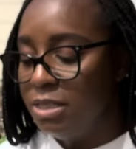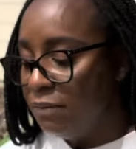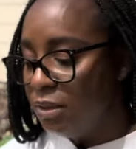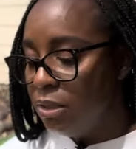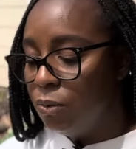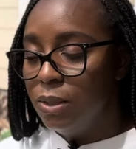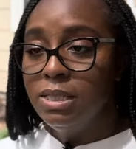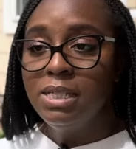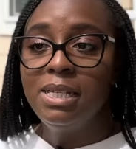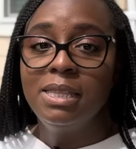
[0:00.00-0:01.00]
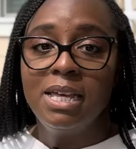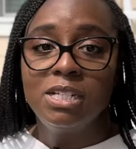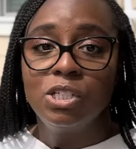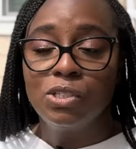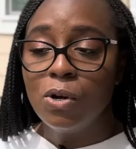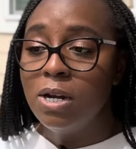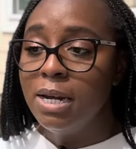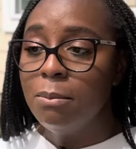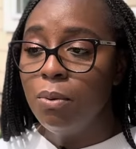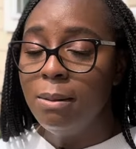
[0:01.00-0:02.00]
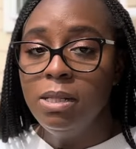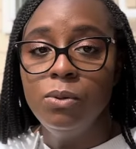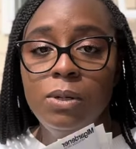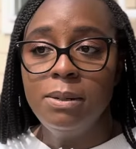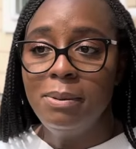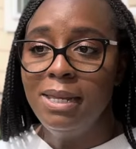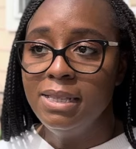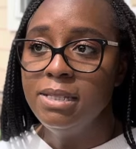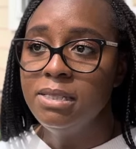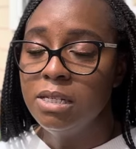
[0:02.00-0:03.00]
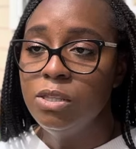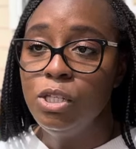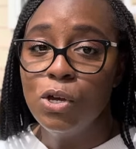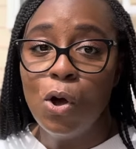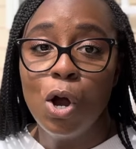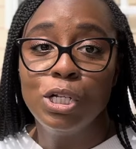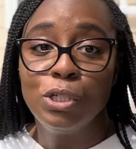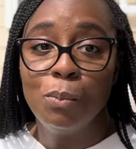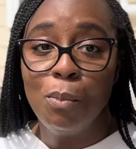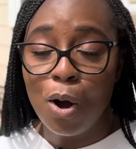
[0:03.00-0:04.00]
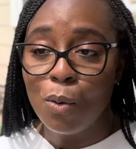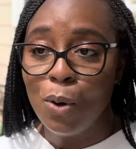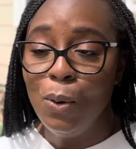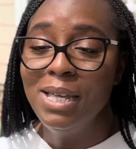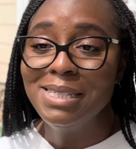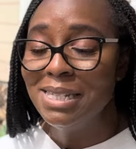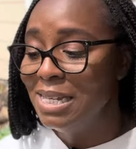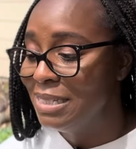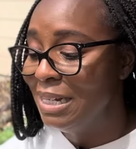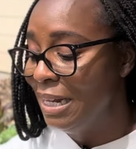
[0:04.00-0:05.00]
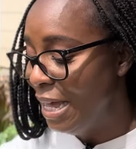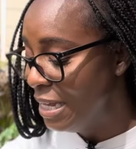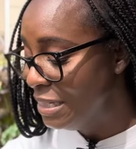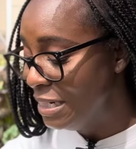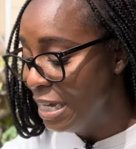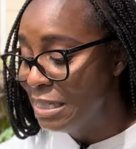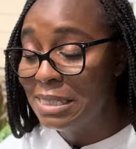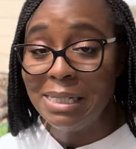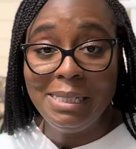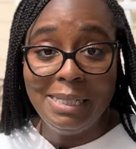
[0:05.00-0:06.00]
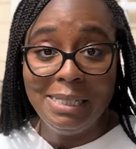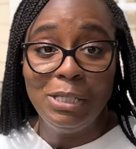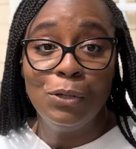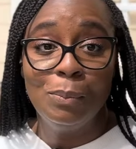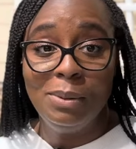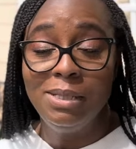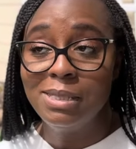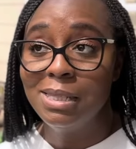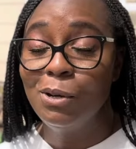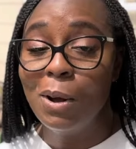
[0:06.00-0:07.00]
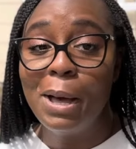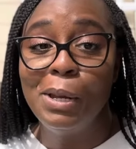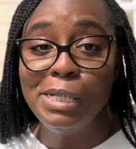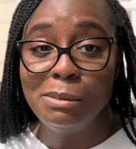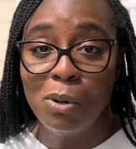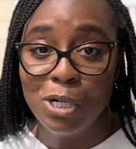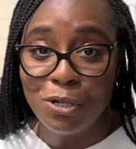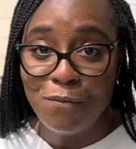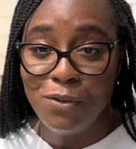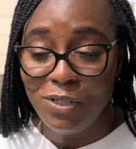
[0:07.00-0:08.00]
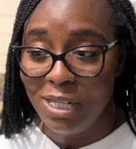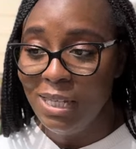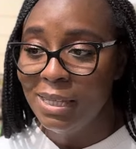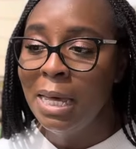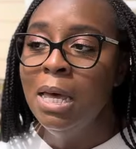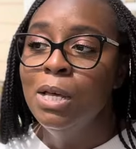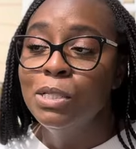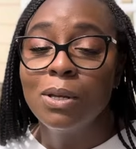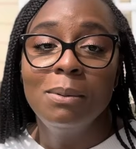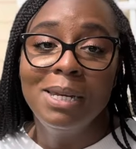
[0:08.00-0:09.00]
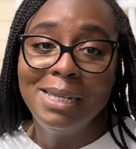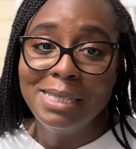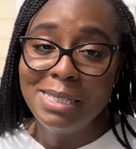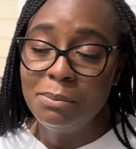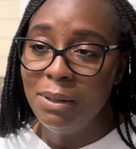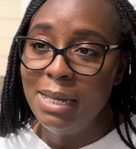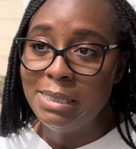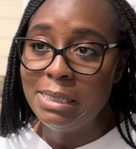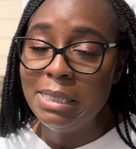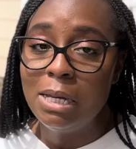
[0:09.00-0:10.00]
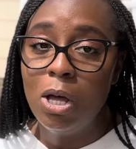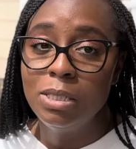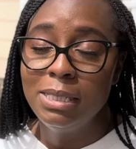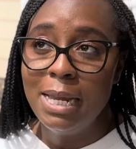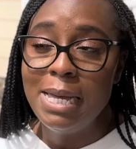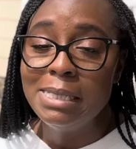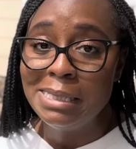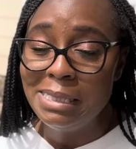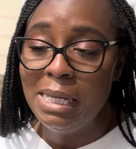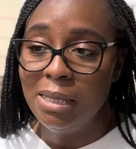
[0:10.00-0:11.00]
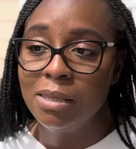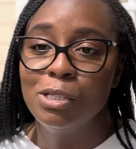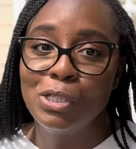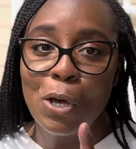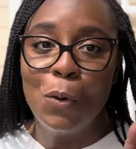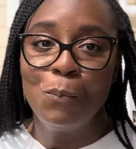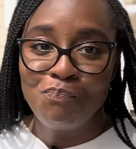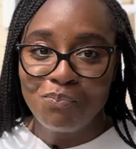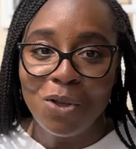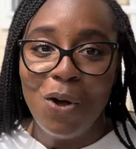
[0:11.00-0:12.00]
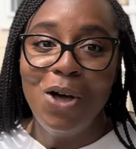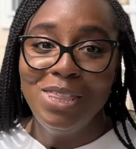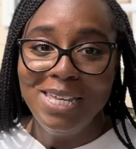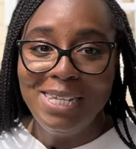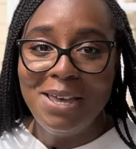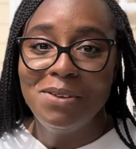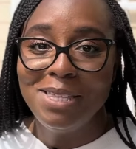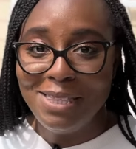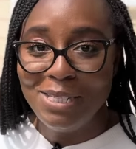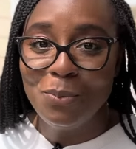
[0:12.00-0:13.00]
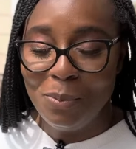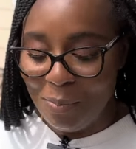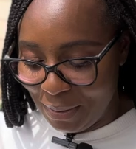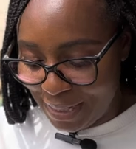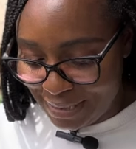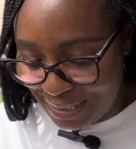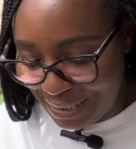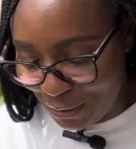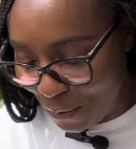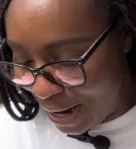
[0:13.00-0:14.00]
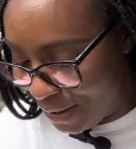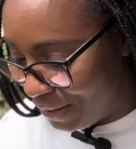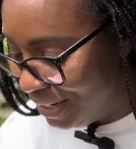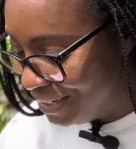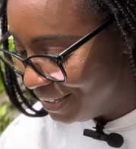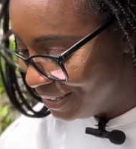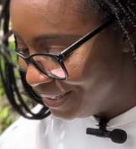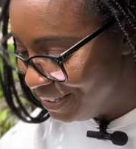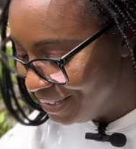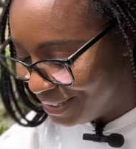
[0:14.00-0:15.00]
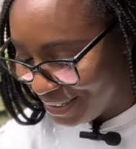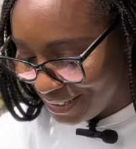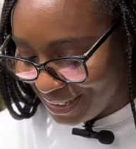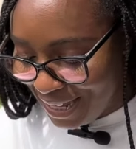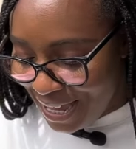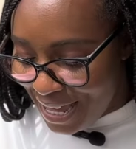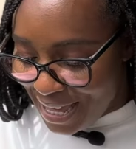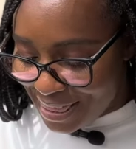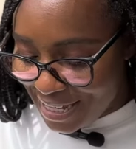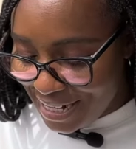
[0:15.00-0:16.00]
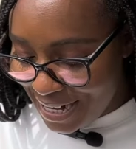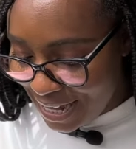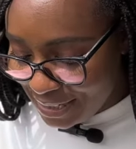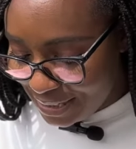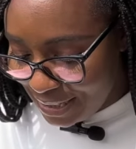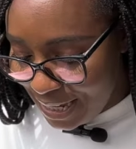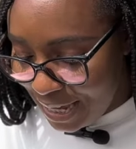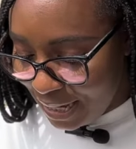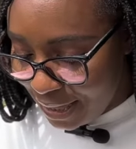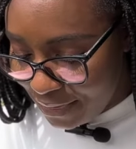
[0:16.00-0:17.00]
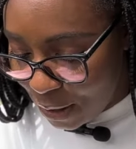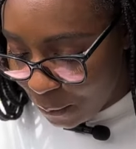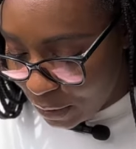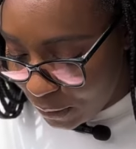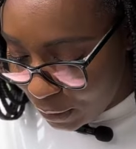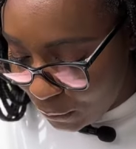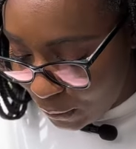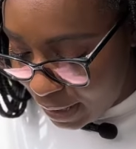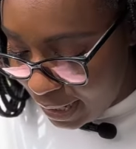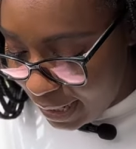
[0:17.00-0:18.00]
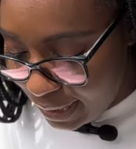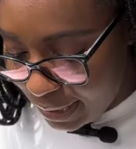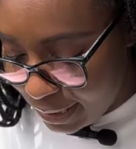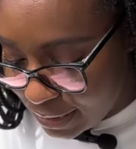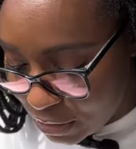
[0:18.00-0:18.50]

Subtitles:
definitely going to get that started. I'm probably going to plant this in the yard tomorrow. It says the last date to get your beets in the ground is March 15th. So I'm going to get this planted. Today is the 10th. So on the 11th, this will be planted in the ground. The next thing that we're going to go ahead and get